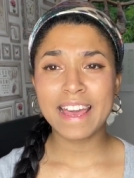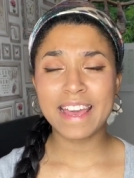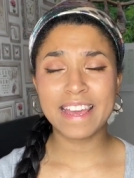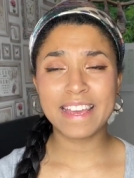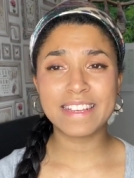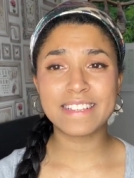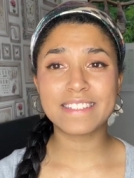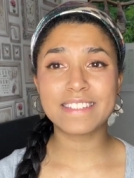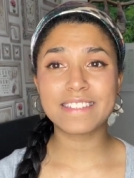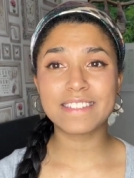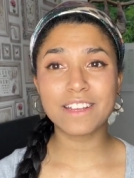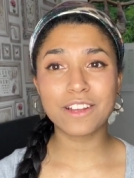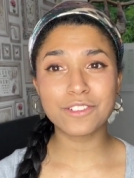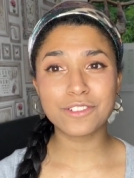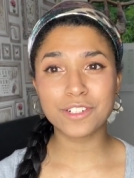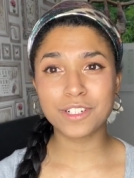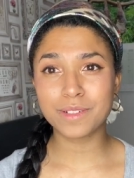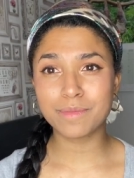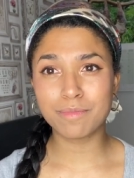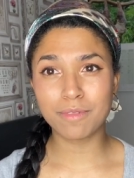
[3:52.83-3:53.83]
it's
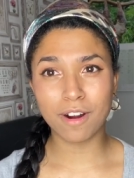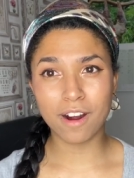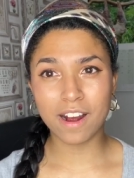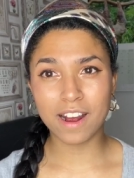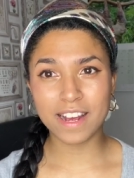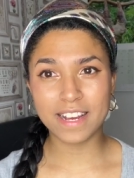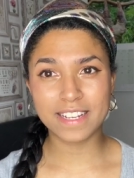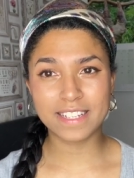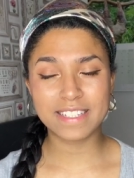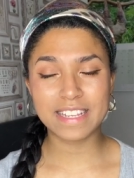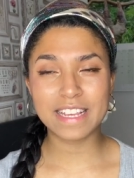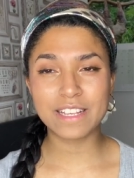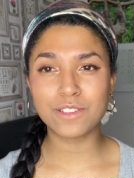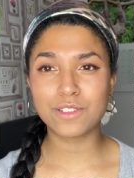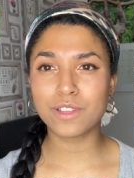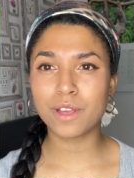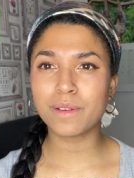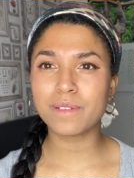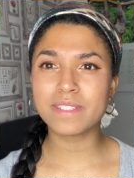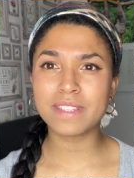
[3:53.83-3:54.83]
such a good price.
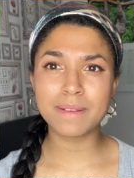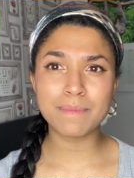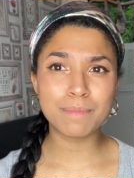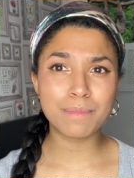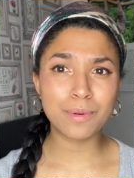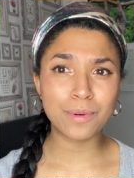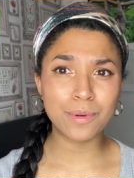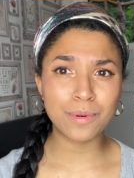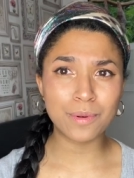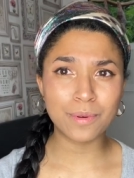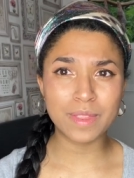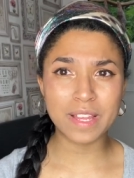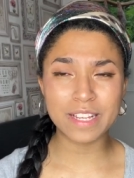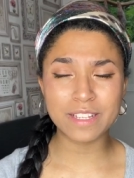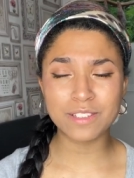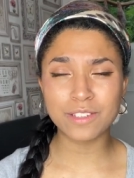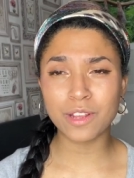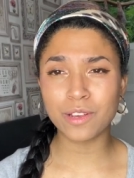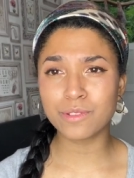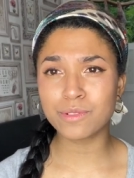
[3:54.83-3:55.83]
It's so simple.
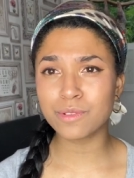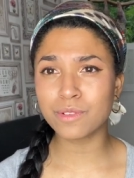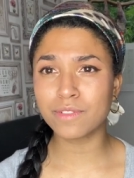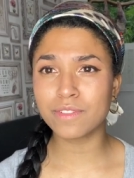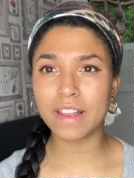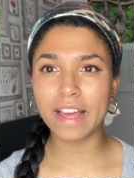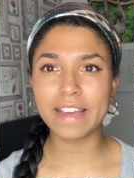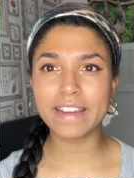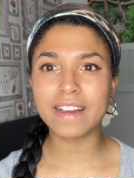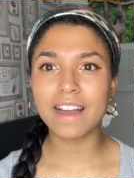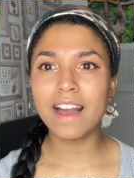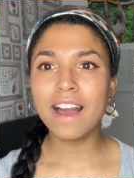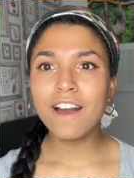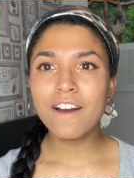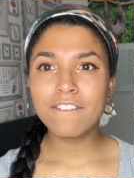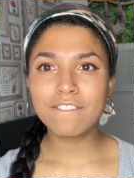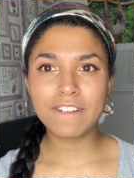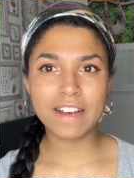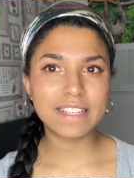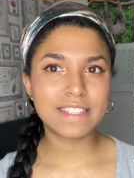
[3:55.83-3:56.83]
There's no sort of like
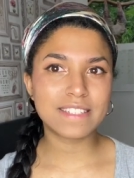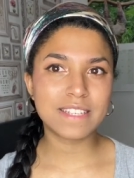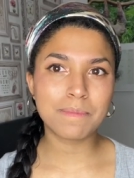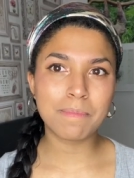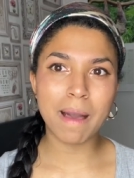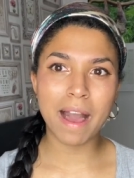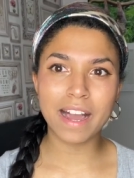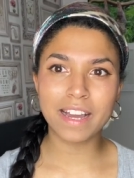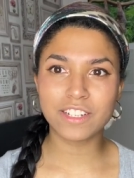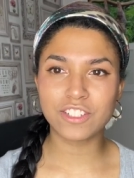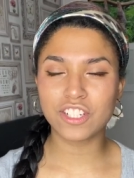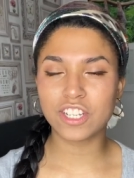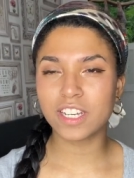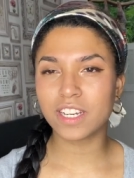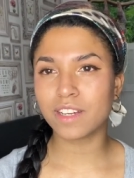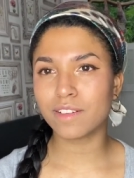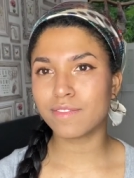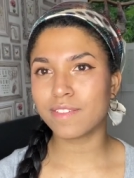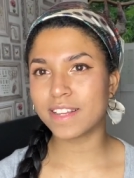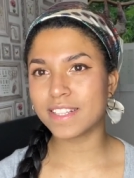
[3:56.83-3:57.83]
fancy
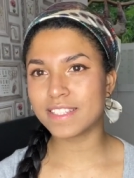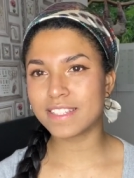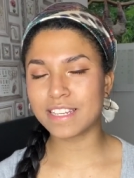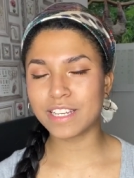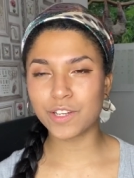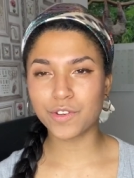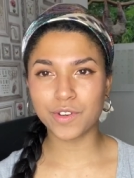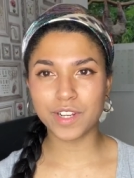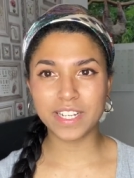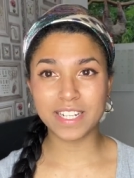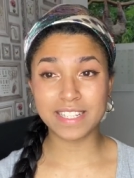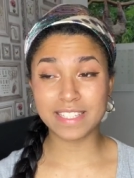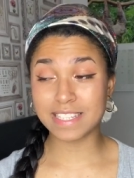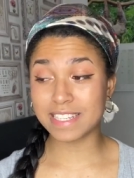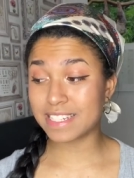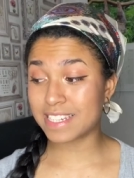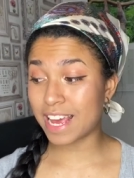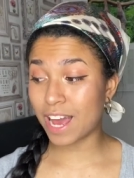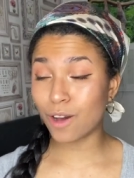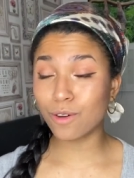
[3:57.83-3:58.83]
packaging, fancy ingredients.
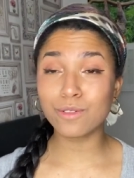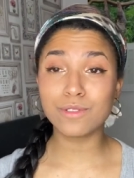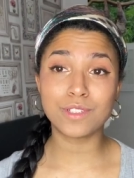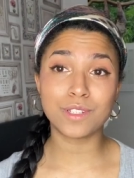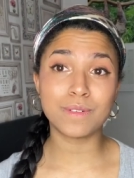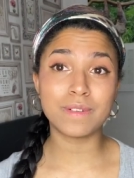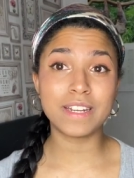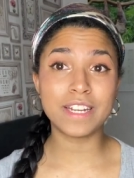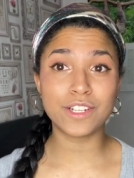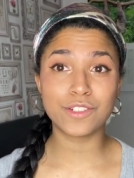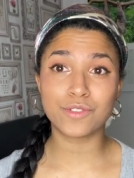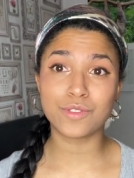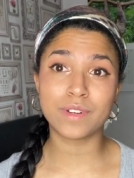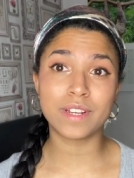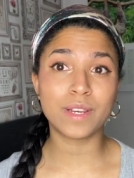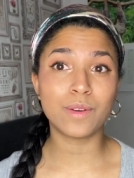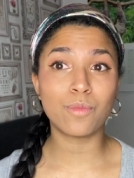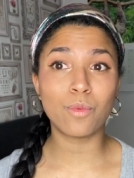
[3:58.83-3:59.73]
It tells you literally